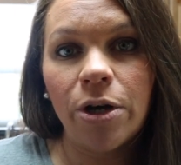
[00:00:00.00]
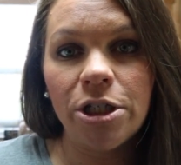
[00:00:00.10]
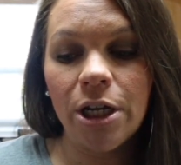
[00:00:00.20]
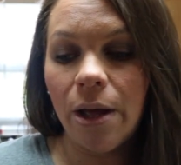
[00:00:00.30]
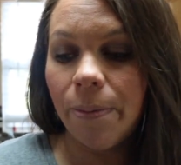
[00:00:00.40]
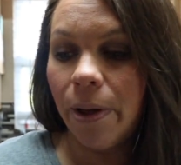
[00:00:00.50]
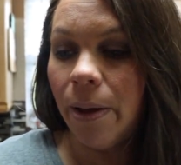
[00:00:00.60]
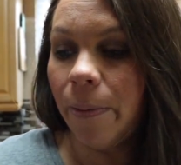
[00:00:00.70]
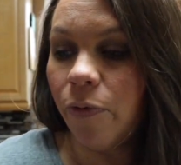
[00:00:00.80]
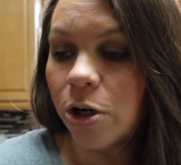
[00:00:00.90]
washed up
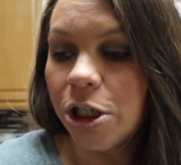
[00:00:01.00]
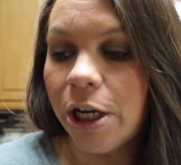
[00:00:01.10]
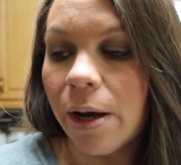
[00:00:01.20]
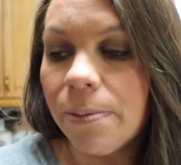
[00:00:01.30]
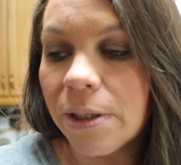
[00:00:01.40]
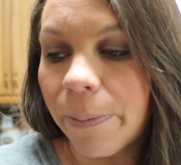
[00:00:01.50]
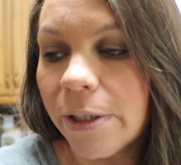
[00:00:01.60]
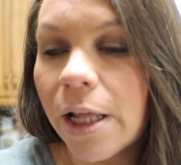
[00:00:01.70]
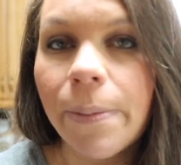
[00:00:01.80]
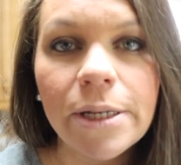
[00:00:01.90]
before she comes. I've been
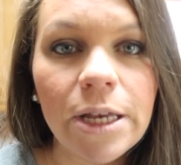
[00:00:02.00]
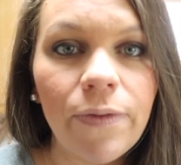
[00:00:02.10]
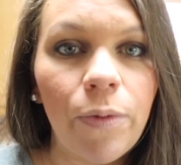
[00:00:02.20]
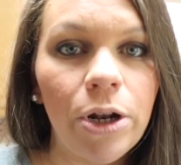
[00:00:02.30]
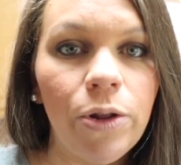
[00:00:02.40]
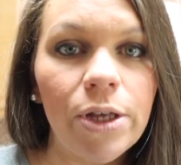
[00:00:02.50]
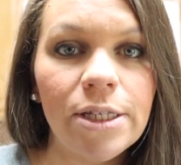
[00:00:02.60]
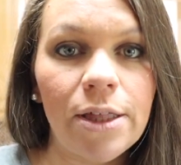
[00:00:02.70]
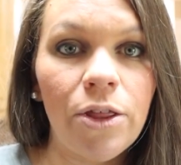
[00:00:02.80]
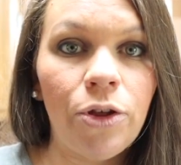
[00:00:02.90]
telling myself I want to do this
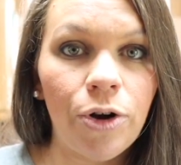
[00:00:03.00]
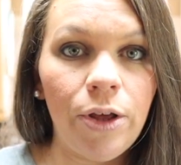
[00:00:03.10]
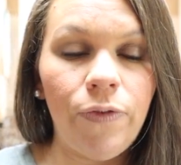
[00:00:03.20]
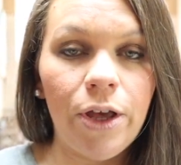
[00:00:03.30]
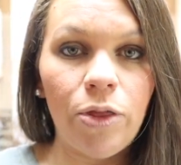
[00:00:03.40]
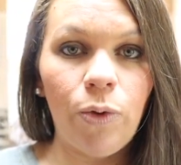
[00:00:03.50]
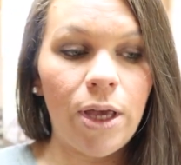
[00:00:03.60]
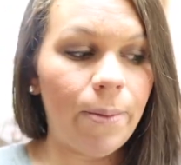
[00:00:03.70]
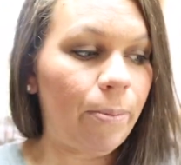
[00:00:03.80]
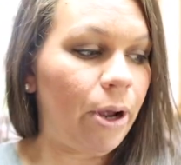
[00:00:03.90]
in the 35th week
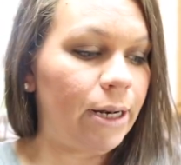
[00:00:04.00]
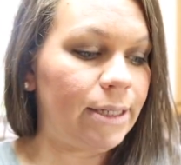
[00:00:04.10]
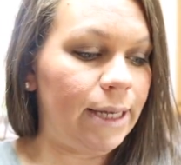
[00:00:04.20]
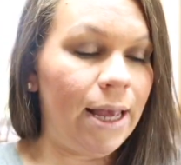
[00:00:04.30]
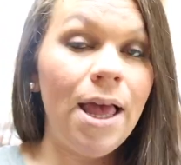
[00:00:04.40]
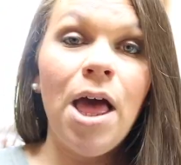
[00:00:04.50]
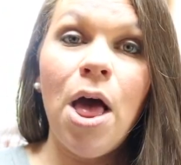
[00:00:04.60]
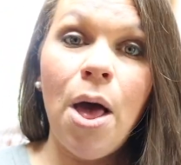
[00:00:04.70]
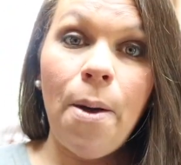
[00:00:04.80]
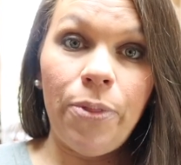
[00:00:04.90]
of my pregnancy.
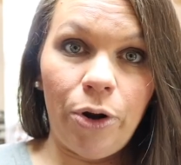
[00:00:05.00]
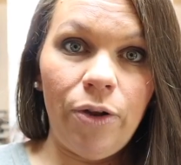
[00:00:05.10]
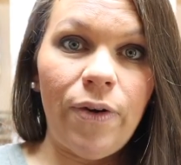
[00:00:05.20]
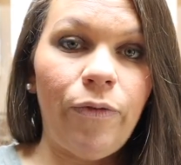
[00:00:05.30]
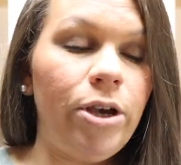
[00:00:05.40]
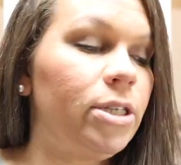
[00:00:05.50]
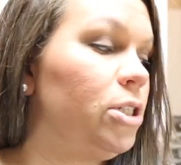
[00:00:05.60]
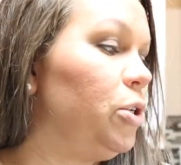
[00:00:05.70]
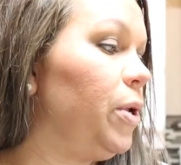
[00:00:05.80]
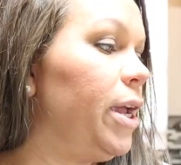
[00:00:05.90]
35 weeks
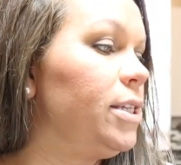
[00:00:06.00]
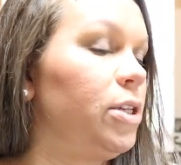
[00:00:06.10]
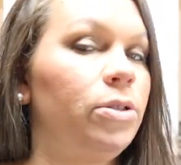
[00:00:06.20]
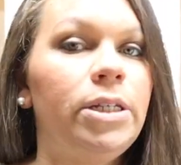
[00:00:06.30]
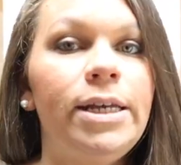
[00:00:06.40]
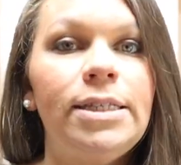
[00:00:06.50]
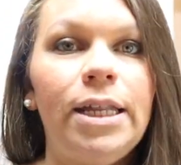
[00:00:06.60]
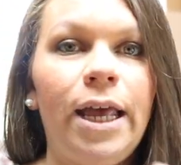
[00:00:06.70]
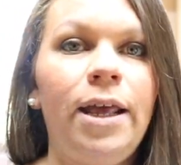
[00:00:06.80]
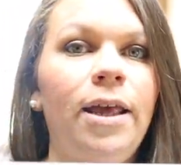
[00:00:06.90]
and two days, so today's
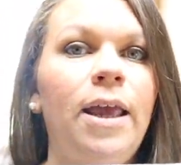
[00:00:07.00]
today.